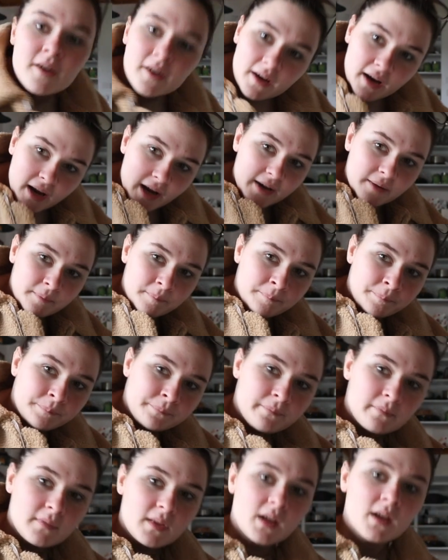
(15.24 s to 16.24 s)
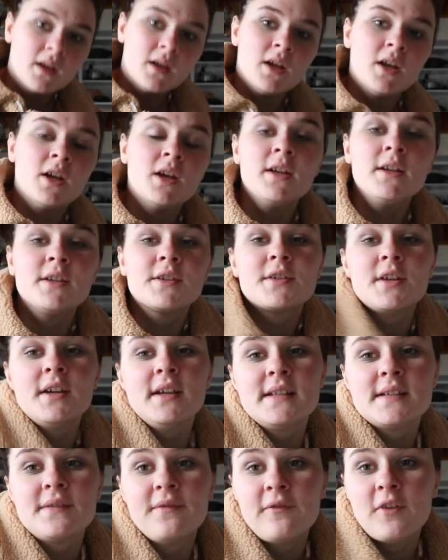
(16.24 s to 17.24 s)
Okay. So
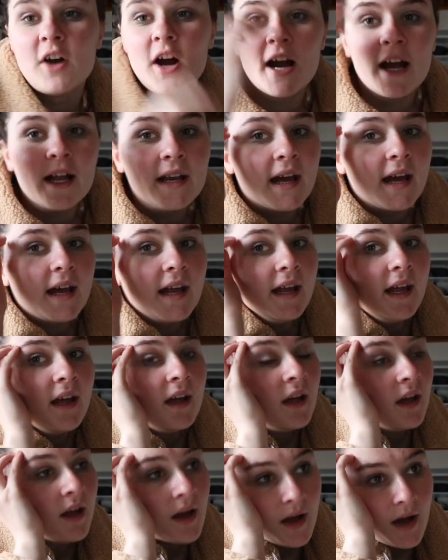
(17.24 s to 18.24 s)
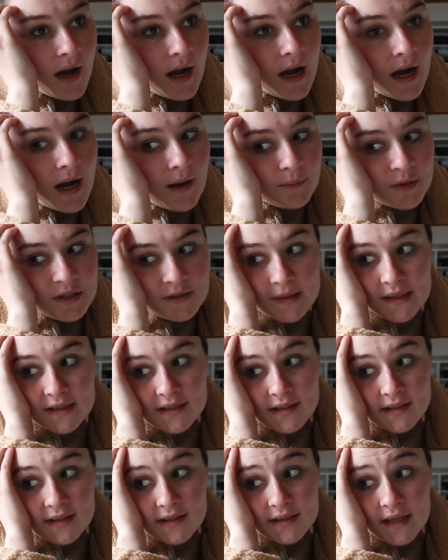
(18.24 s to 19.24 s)
it's Friday, um, which means
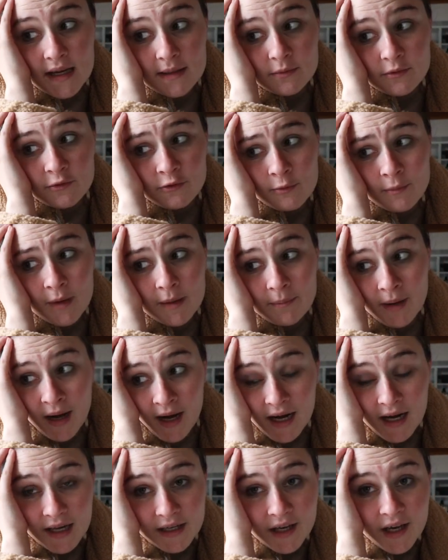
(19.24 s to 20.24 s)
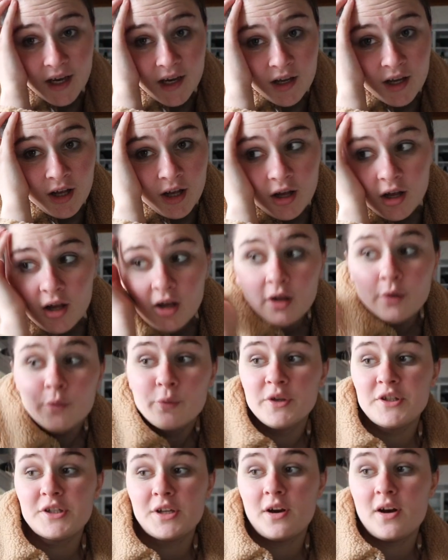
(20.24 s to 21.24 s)
it's the day before my party,
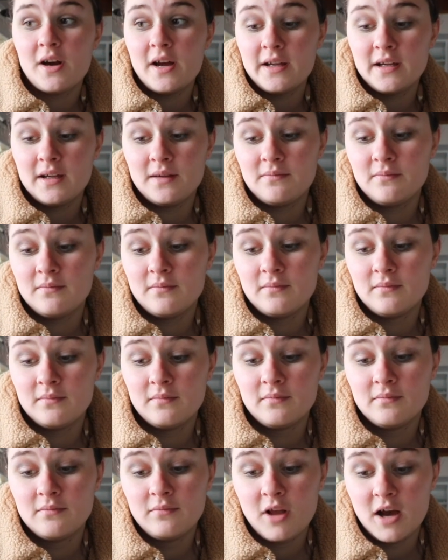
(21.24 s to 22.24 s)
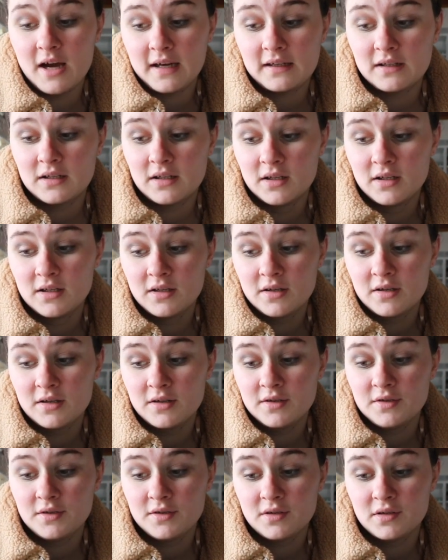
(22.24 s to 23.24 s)
which I am like
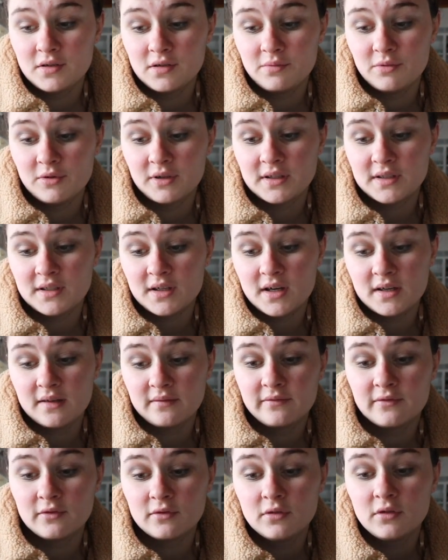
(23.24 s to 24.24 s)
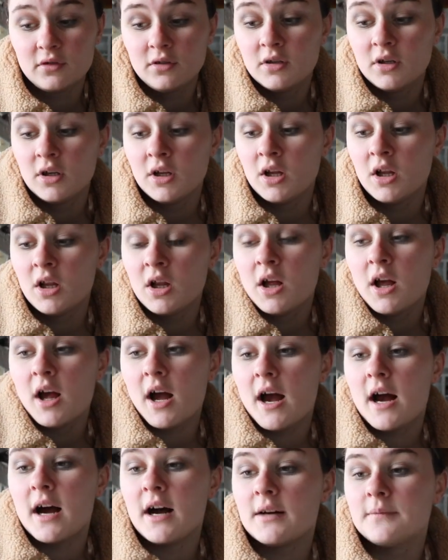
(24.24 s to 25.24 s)
super excited for.
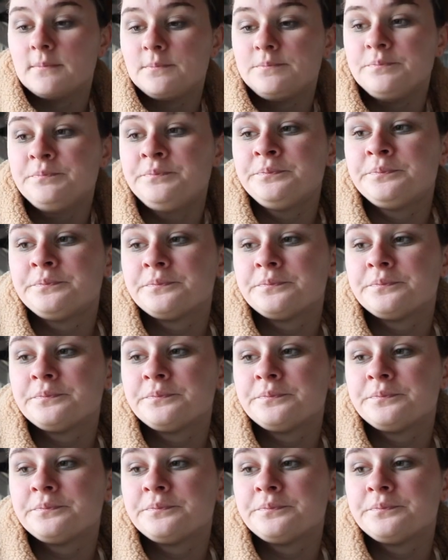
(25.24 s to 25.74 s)
Um,